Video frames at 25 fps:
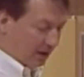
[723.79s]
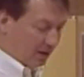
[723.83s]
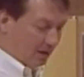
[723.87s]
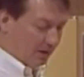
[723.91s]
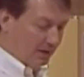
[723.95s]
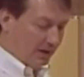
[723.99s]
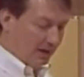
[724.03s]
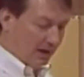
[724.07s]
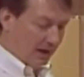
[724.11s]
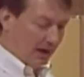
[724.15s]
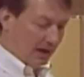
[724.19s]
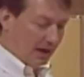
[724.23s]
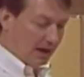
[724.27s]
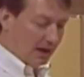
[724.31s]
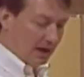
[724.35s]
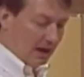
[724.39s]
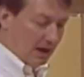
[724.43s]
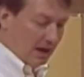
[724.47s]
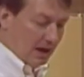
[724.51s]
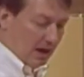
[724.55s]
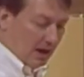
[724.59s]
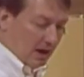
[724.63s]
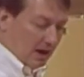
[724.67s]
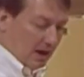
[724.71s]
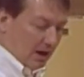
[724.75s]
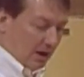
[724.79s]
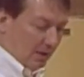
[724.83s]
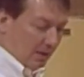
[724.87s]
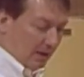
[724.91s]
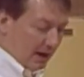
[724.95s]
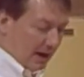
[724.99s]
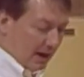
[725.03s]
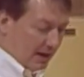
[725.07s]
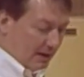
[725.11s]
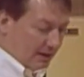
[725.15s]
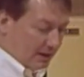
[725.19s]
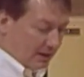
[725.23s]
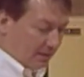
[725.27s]
Okay, we
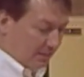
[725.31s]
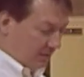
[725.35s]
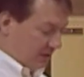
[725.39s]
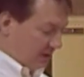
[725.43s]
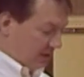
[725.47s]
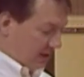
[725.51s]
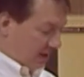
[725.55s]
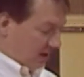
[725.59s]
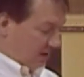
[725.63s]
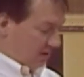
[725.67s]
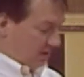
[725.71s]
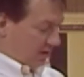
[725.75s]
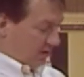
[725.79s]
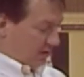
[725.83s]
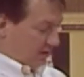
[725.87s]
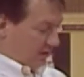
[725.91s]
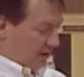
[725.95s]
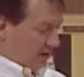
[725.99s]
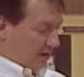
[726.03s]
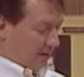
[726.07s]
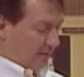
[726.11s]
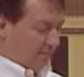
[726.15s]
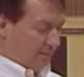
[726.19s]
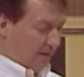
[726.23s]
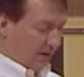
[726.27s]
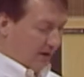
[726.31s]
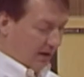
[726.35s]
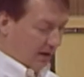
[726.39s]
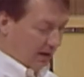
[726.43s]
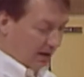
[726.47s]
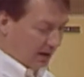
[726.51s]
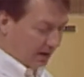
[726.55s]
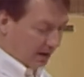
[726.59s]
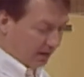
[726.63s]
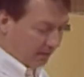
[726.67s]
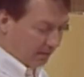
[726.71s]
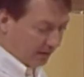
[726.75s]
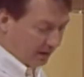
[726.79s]
got some sour cream
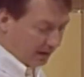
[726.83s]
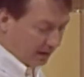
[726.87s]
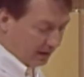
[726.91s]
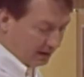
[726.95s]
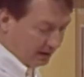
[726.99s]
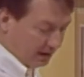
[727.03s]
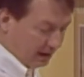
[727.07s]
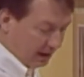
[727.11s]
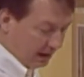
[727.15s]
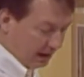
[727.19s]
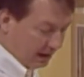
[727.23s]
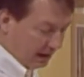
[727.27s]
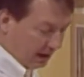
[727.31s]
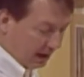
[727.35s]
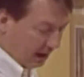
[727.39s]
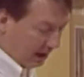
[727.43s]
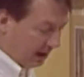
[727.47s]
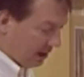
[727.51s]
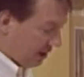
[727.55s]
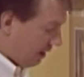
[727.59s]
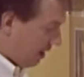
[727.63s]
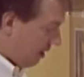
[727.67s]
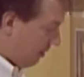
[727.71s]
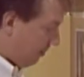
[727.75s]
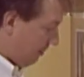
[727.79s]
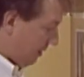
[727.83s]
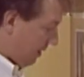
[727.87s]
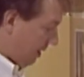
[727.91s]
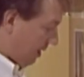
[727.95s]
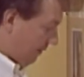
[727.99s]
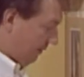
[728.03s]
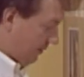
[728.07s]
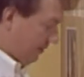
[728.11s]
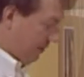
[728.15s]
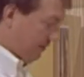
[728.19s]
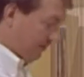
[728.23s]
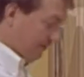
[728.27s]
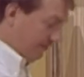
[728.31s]
here and we're gonna take a cup
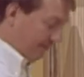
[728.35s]
of it